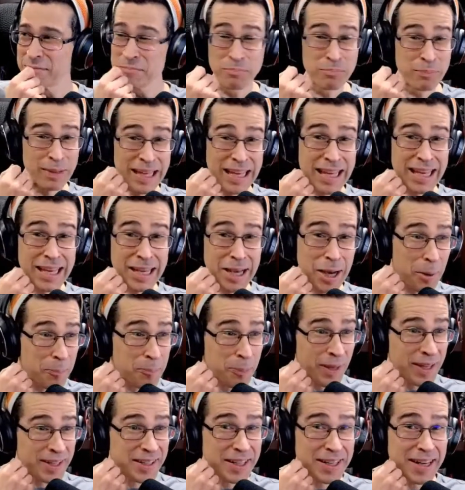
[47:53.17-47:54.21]
me
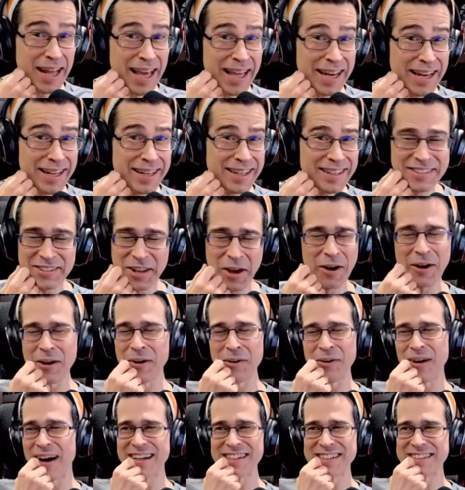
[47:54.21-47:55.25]
opinionated?
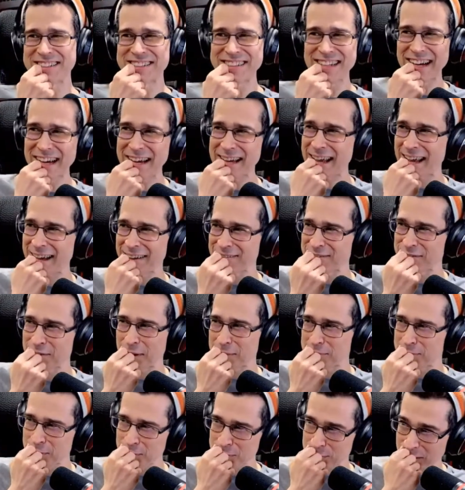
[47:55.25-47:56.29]
No, I'm
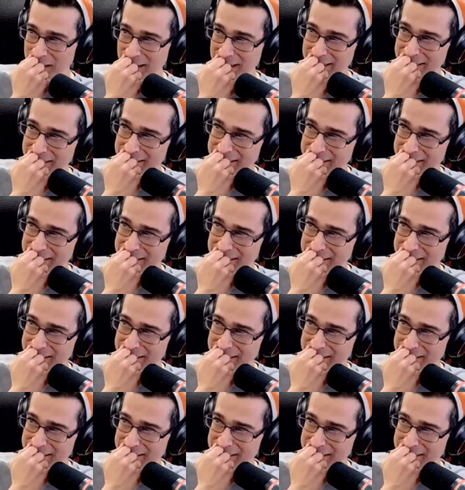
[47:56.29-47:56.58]
too shy.